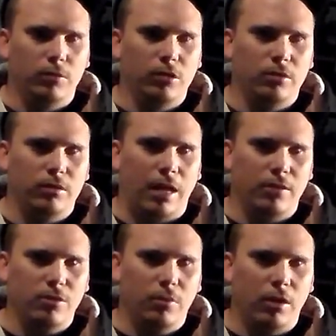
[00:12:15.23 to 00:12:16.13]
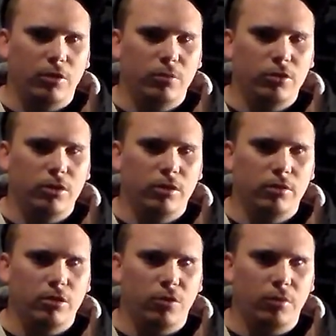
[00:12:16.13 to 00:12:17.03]
Just ask them how their
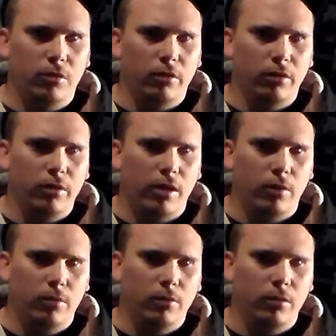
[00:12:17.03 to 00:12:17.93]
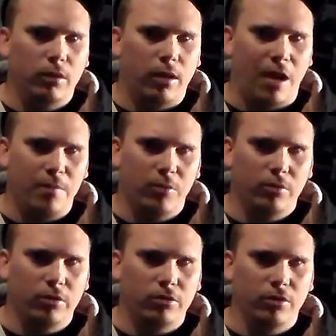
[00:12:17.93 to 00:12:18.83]
machines are coming along, how they're happy
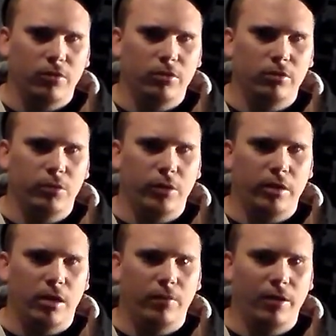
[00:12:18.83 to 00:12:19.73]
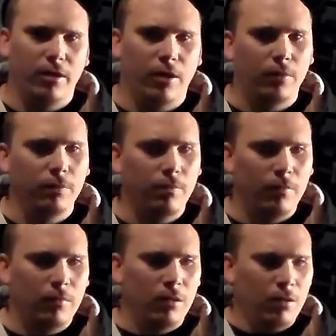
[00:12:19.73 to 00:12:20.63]
with their services the way they are right now.
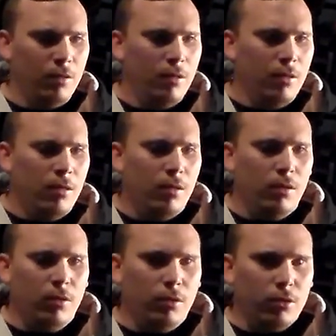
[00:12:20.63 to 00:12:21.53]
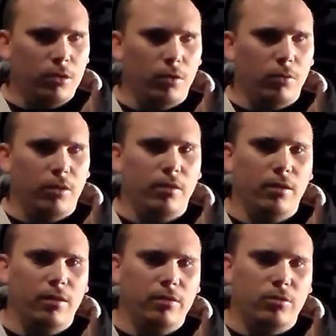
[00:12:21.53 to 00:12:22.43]
So the
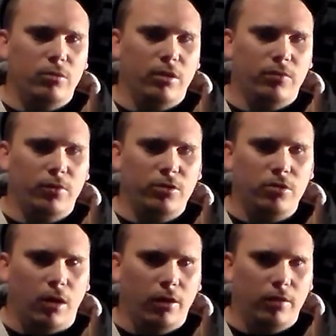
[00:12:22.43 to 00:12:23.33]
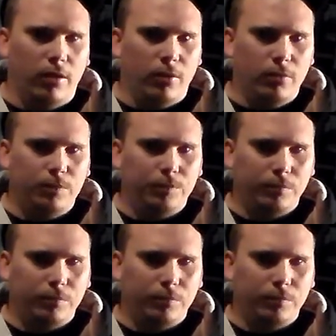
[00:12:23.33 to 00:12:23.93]
thing is, when you're first starting out,